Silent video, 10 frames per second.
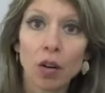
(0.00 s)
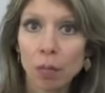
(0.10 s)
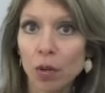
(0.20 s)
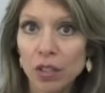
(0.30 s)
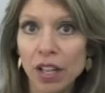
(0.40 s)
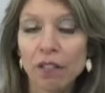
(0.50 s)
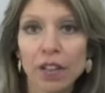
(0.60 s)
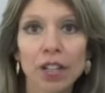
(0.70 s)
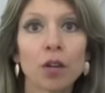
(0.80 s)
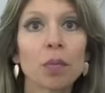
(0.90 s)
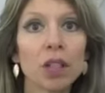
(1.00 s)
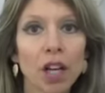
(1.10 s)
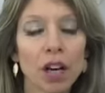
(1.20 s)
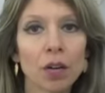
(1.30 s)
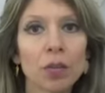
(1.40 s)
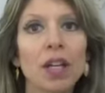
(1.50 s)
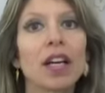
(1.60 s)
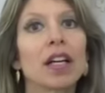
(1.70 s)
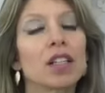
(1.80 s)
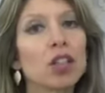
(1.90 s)
I'll post that video below,
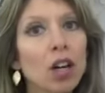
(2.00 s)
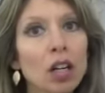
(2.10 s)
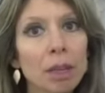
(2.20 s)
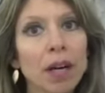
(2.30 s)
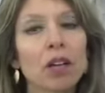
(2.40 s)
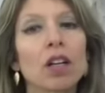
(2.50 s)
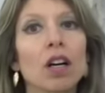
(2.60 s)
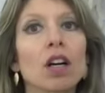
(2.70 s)
and I talk about